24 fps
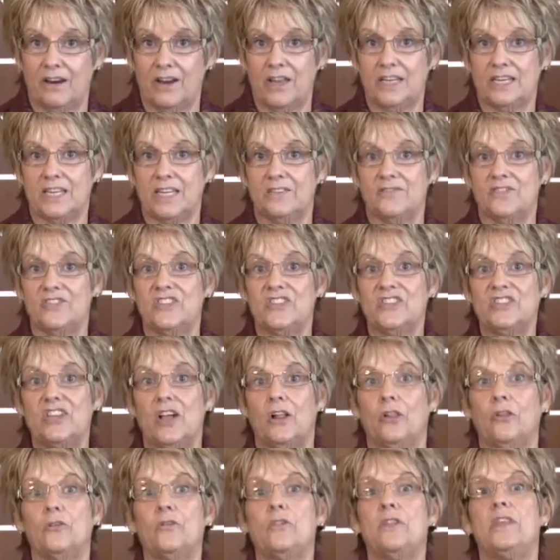It gives the
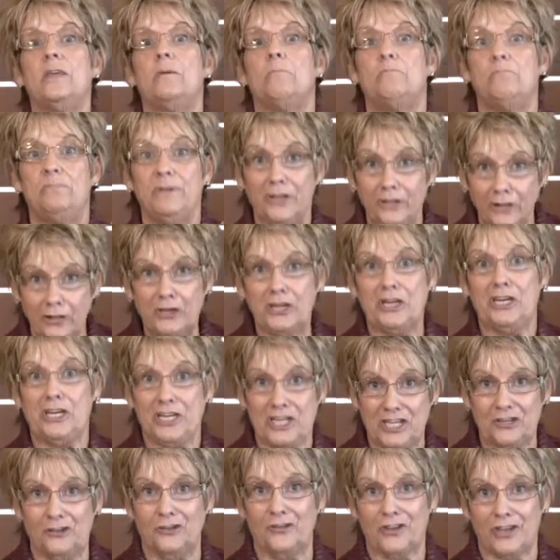seller the ability to
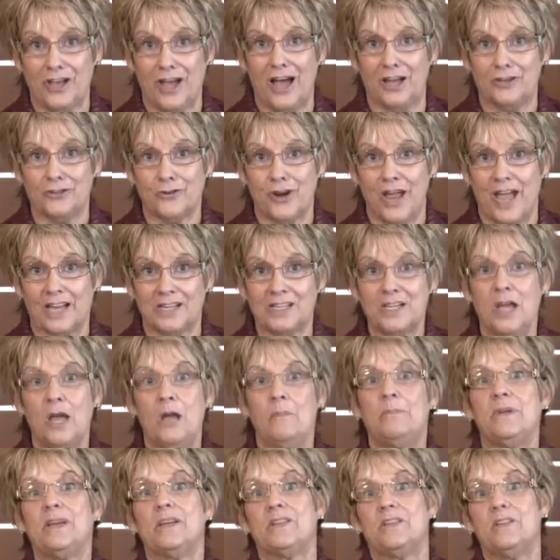kill the contract
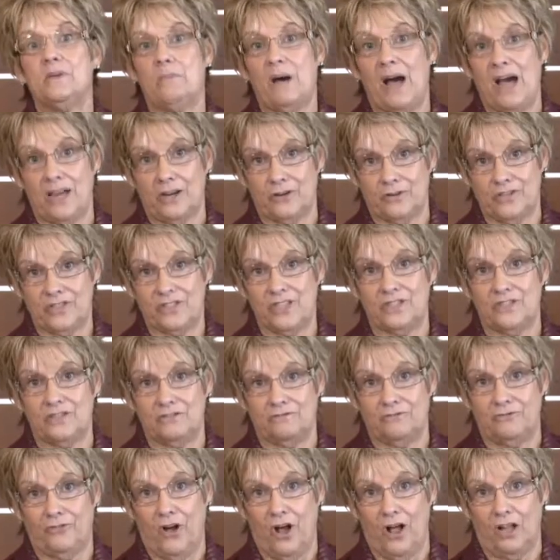because the buyer is in
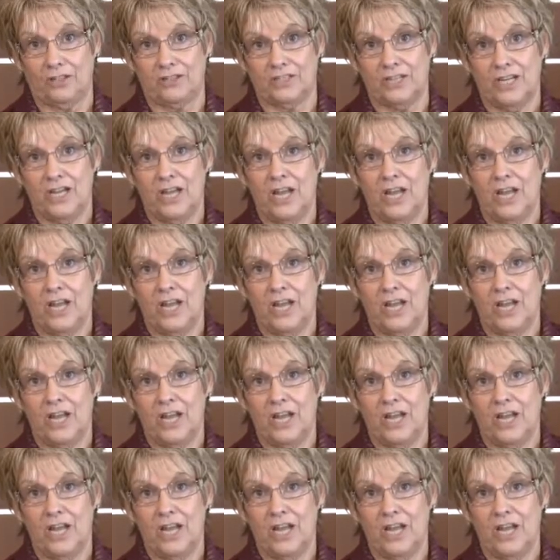default.